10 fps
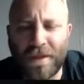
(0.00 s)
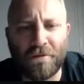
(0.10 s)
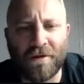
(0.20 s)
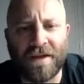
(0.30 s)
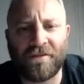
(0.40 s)
We're
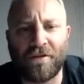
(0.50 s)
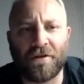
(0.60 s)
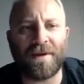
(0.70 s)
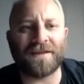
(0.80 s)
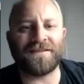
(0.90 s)
gonna have a lot of packs